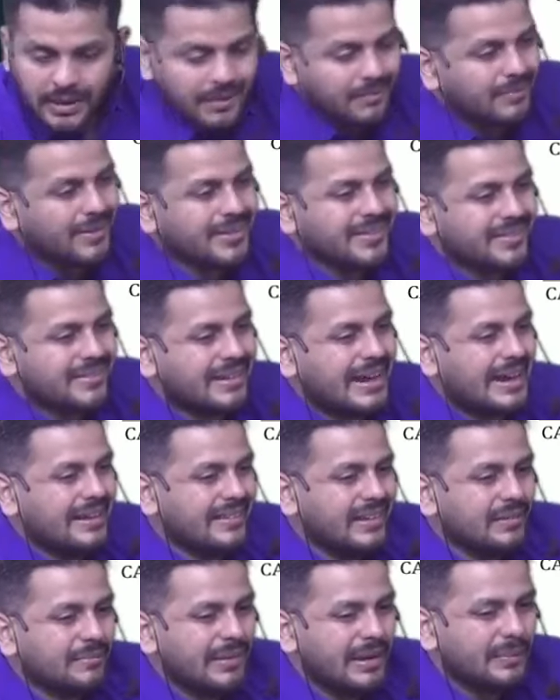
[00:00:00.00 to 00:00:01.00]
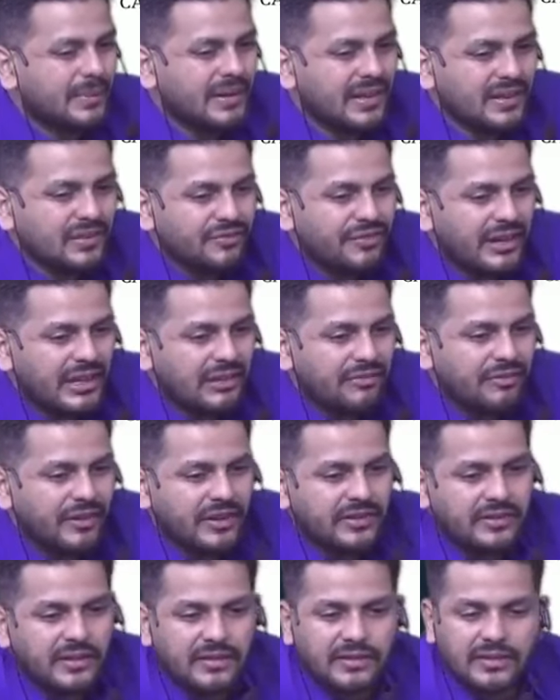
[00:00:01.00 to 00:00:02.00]
Strategic management has five
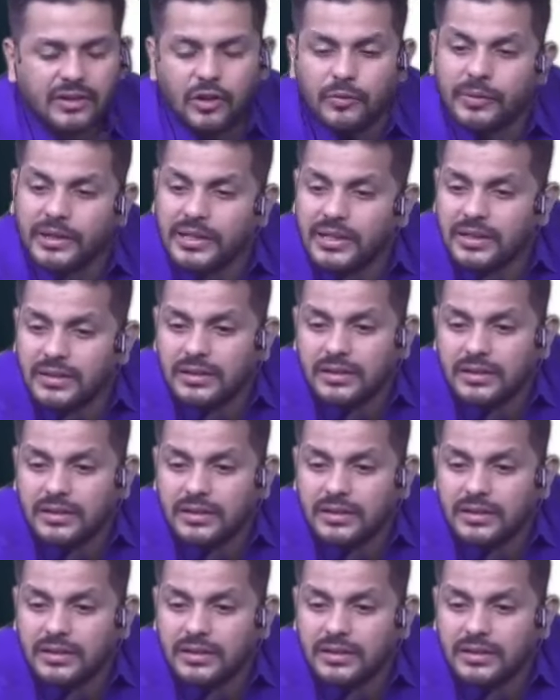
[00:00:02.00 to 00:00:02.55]
phases. How many?